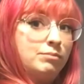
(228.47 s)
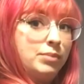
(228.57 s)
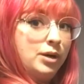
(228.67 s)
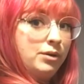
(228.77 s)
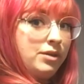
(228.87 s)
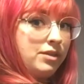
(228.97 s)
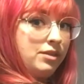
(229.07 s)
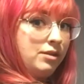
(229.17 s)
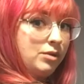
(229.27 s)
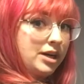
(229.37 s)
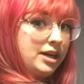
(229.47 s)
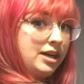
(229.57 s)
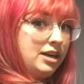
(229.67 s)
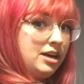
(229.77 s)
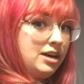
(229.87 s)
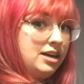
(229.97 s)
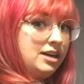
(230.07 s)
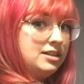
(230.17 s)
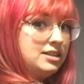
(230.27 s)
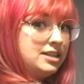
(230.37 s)
both the working yarn
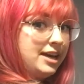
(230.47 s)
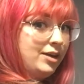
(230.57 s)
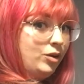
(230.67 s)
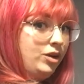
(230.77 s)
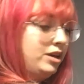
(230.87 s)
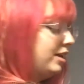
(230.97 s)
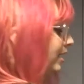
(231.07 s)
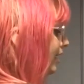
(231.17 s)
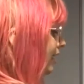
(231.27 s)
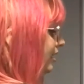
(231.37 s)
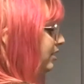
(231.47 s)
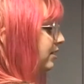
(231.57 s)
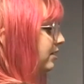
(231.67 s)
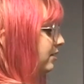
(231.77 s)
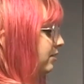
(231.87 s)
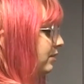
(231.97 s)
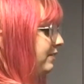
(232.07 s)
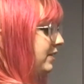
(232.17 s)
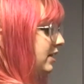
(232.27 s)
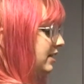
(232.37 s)
and the tail in your 3
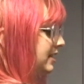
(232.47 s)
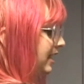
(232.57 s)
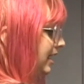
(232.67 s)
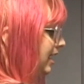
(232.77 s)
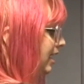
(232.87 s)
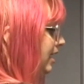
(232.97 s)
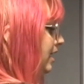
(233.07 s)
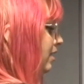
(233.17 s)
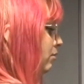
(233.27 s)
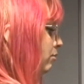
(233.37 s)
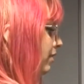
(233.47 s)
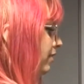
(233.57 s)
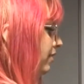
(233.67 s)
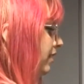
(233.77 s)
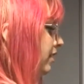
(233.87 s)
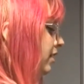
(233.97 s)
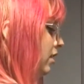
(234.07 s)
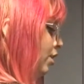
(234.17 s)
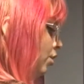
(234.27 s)
fingers here, with the